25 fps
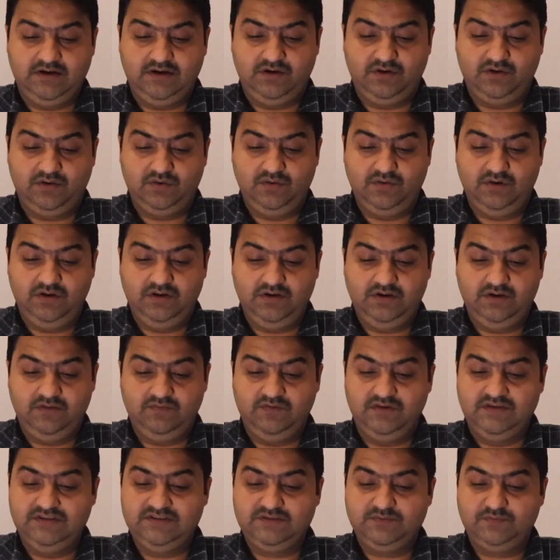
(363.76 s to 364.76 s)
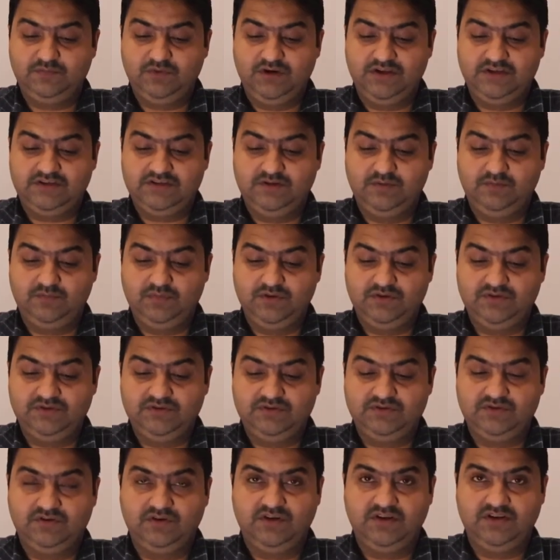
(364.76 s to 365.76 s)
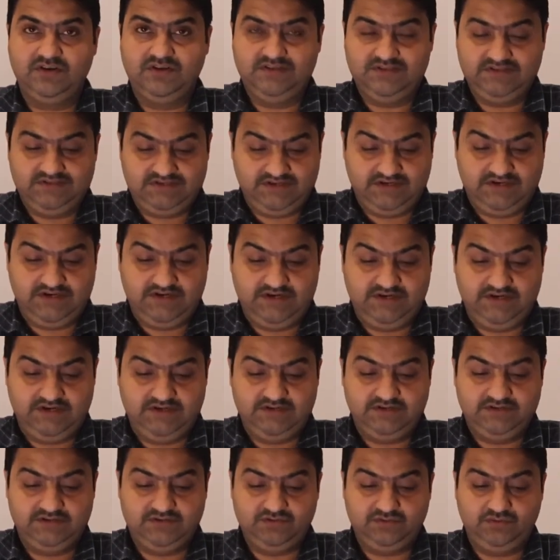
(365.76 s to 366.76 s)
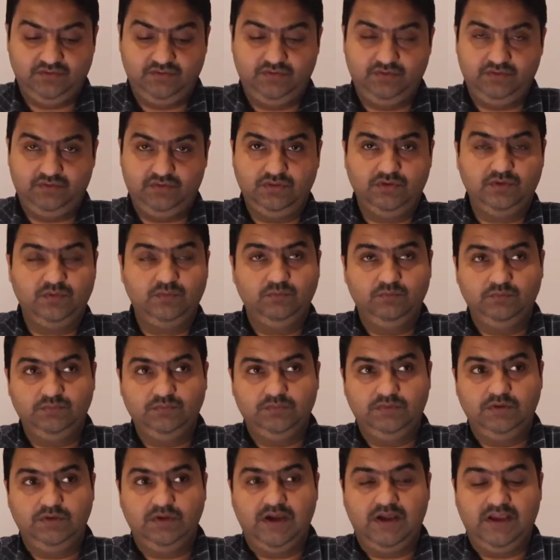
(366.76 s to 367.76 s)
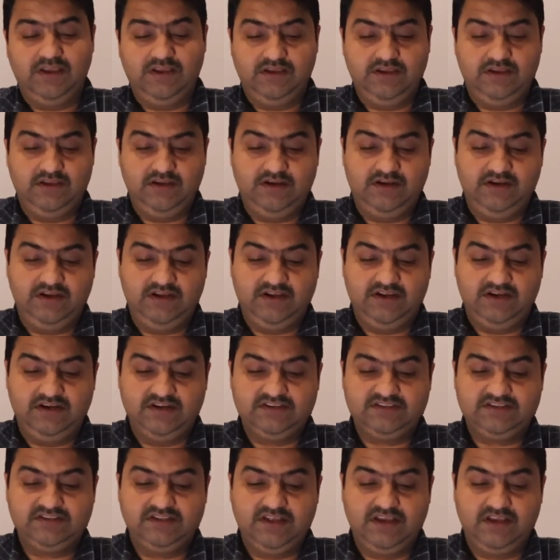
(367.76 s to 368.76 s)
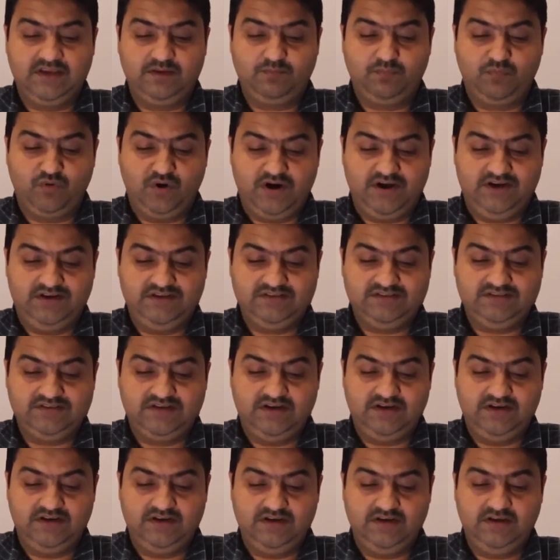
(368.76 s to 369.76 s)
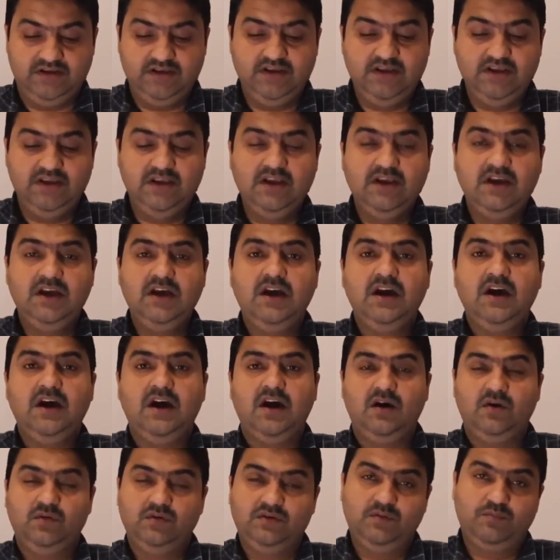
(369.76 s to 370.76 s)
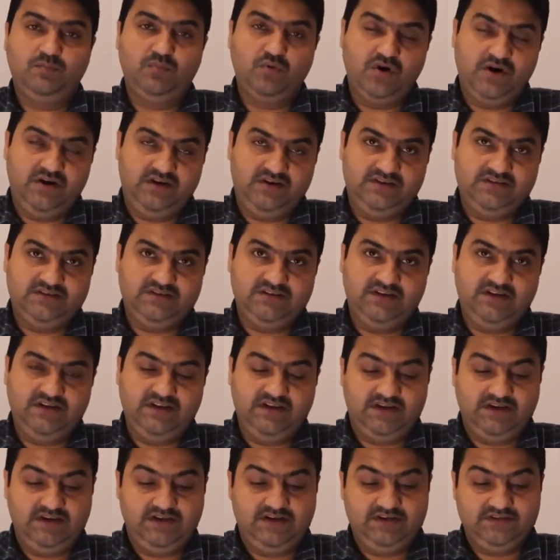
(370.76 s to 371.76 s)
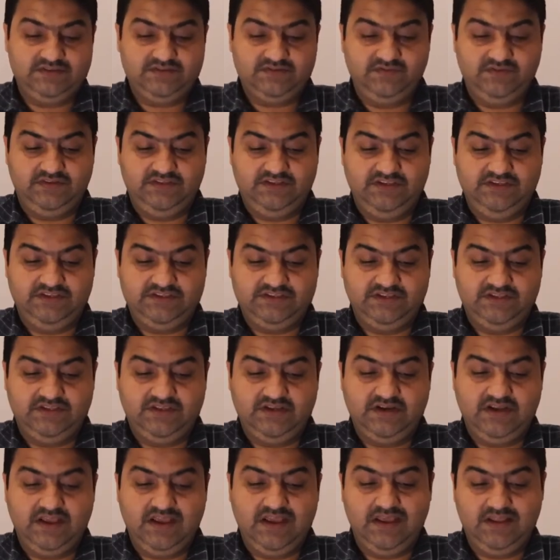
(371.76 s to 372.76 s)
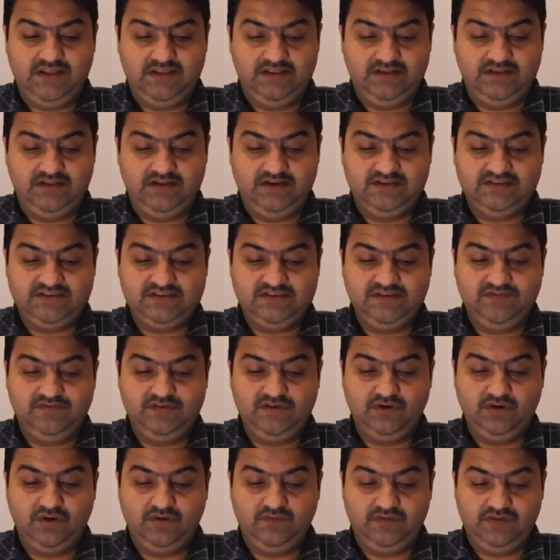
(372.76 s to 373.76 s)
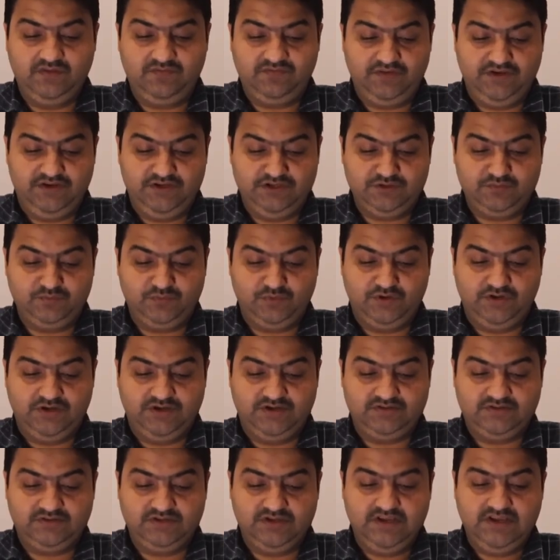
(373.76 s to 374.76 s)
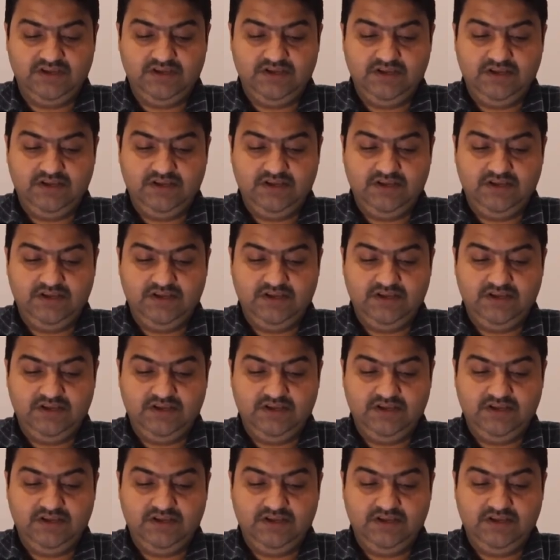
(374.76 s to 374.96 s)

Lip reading: control, once production process order is created. So I indicates like points and how the points indicates with each other, and receiving of the finished products.